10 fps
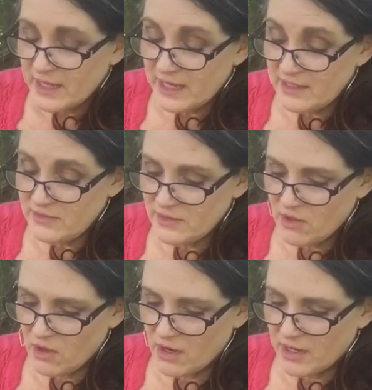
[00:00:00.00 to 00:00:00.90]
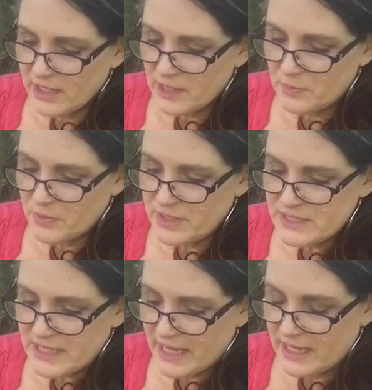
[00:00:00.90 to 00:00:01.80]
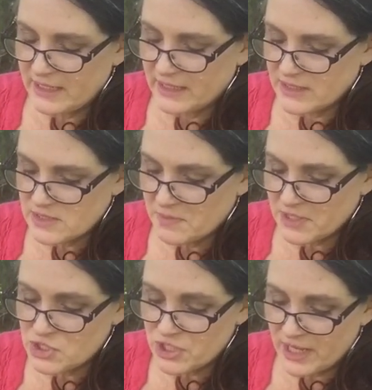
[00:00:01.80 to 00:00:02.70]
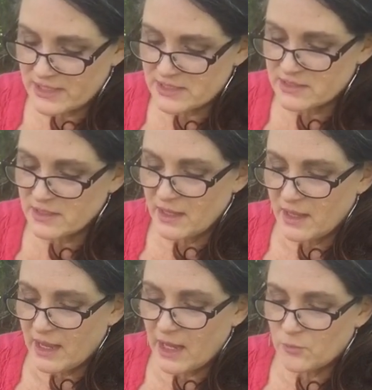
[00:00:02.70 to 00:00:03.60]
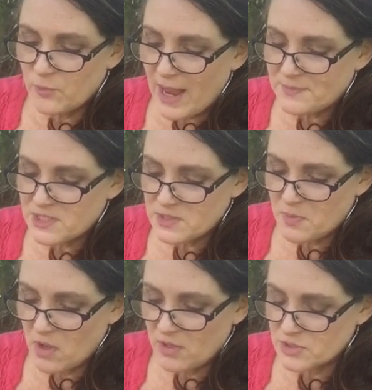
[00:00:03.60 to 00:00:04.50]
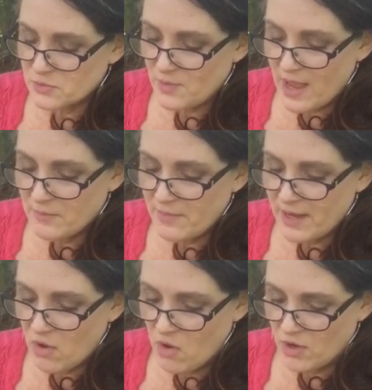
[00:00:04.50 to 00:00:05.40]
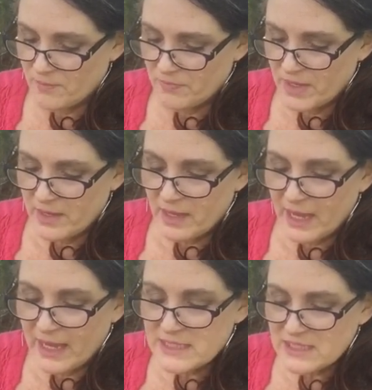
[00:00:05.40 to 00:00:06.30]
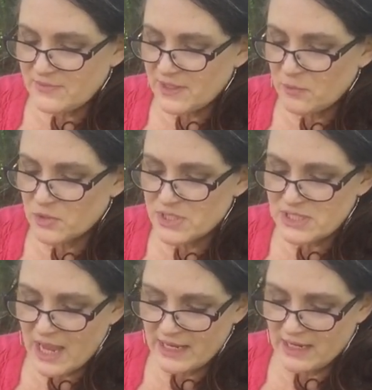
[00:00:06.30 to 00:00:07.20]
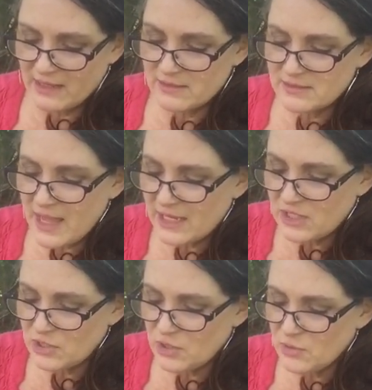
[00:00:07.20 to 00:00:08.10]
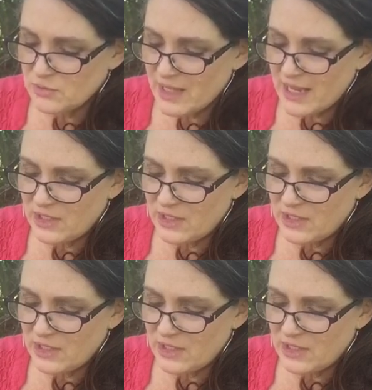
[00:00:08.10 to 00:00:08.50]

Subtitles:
And in the car, he put his head against my chest and wrapped his paws around my arm as if he were saying, thank you.